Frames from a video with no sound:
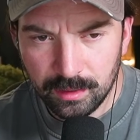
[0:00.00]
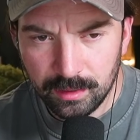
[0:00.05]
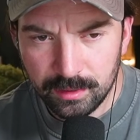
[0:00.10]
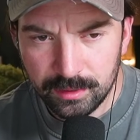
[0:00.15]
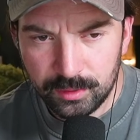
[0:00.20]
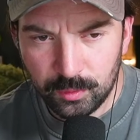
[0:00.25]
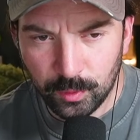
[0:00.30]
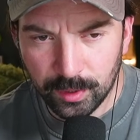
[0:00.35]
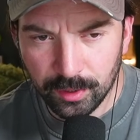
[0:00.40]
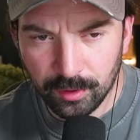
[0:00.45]

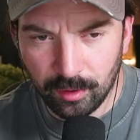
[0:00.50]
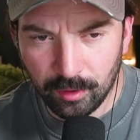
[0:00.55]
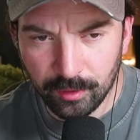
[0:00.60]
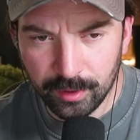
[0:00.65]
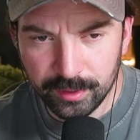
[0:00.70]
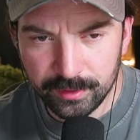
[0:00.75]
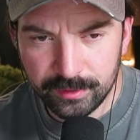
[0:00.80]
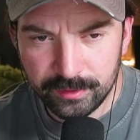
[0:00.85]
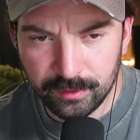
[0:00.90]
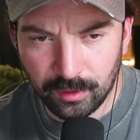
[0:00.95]
Twitter
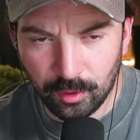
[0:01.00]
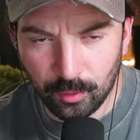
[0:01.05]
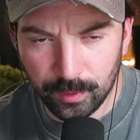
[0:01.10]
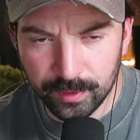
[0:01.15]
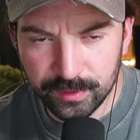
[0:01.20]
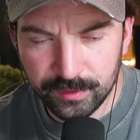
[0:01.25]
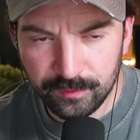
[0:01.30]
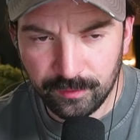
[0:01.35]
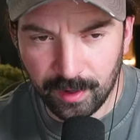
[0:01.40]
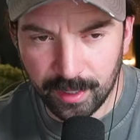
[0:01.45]
artists
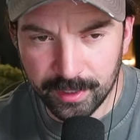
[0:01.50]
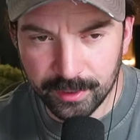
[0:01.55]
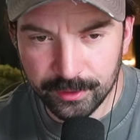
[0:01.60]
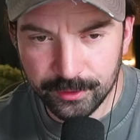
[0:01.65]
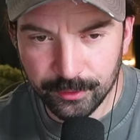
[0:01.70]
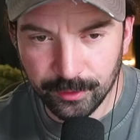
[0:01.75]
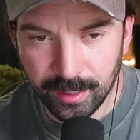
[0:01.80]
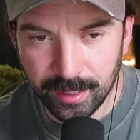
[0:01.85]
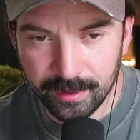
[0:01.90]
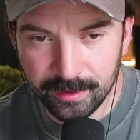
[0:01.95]
always find a
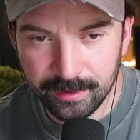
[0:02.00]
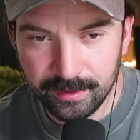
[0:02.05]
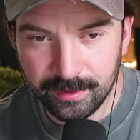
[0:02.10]
trend.